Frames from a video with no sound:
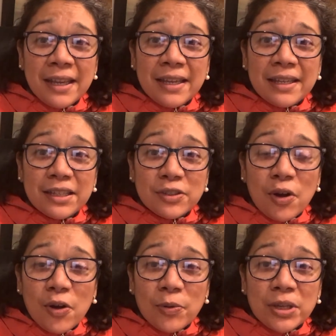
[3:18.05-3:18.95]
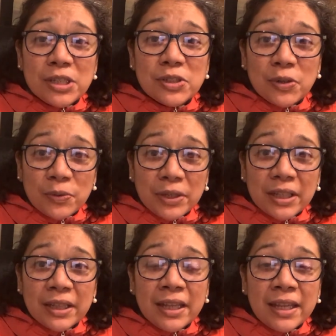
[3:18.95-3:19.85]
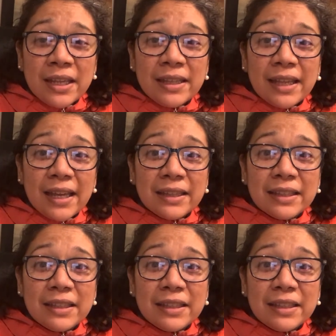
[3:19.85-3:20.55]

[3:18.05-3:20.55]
is always knowing that